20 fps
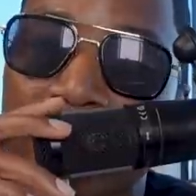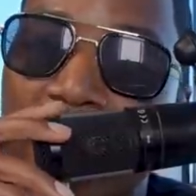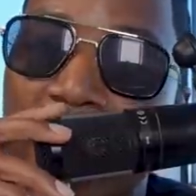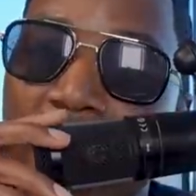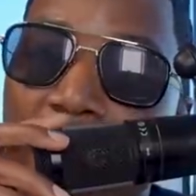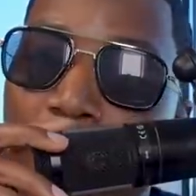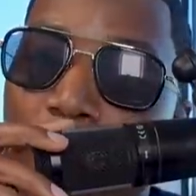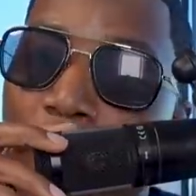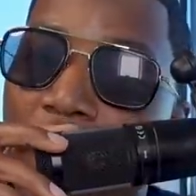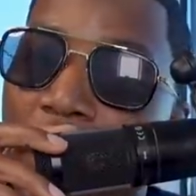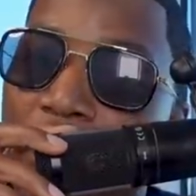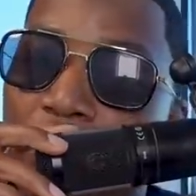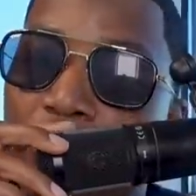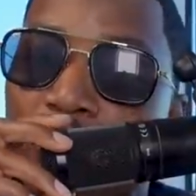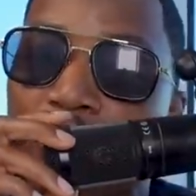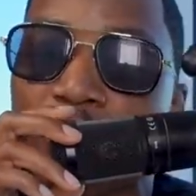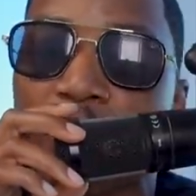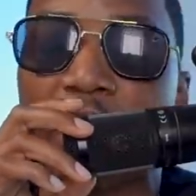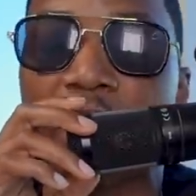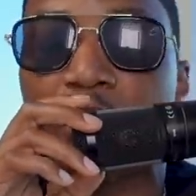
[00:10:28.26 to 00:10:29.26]
time while
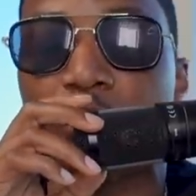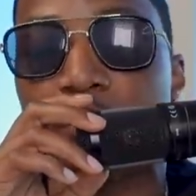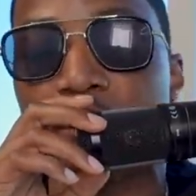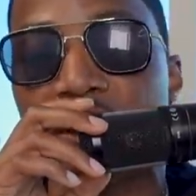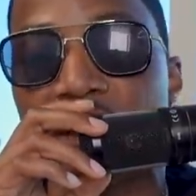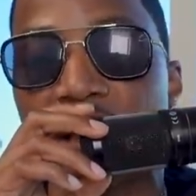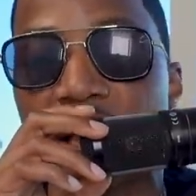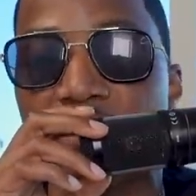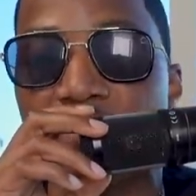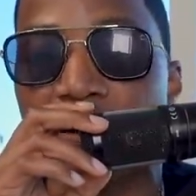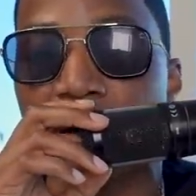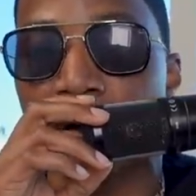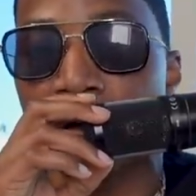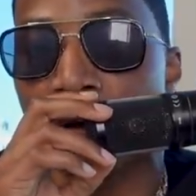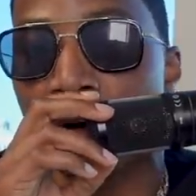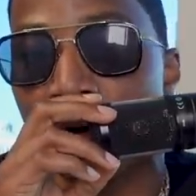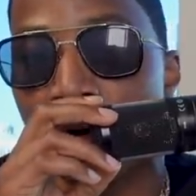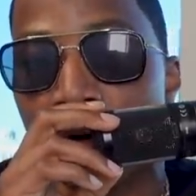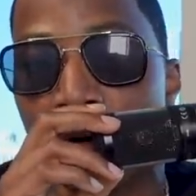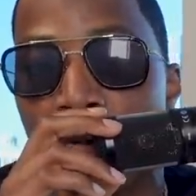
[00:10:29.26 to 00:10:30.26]
you're trying to achieve your
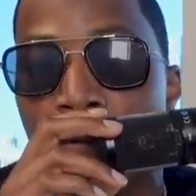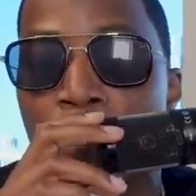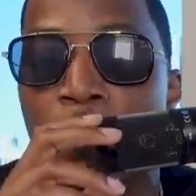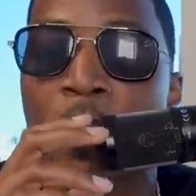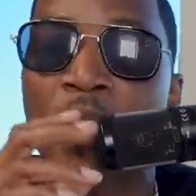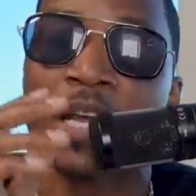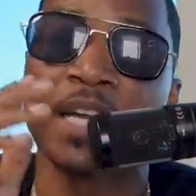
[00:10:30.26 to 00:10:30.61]
goal.